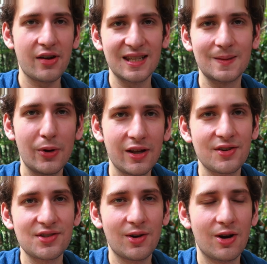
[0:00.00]
Okay,
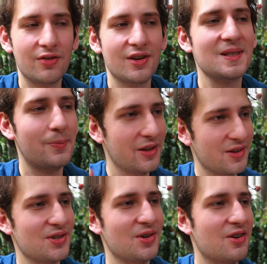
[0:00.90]
spoilers are over,
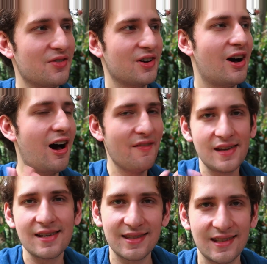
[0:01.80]
spoilers are over.
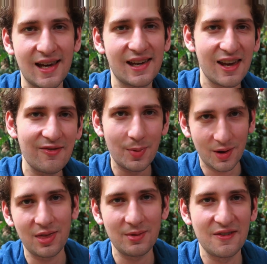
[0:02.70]
Obviously, I gave
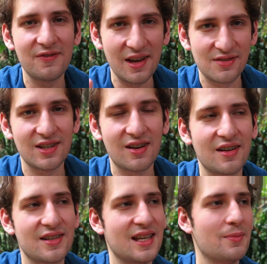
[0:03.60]
book three five
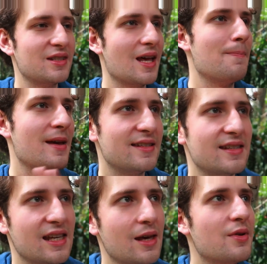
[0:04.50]
stars. It was
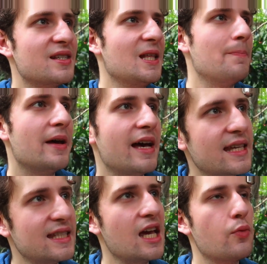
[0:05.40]
amazing, it was the
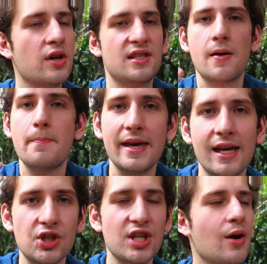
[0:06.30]
best, it was the
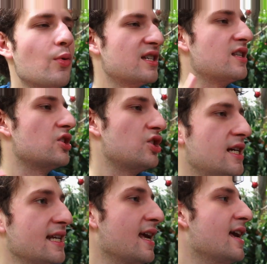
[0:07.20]
bitch, it was the
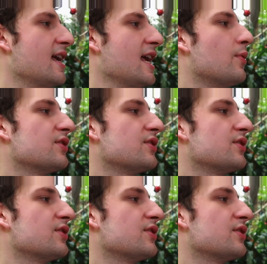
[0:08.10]
shit, it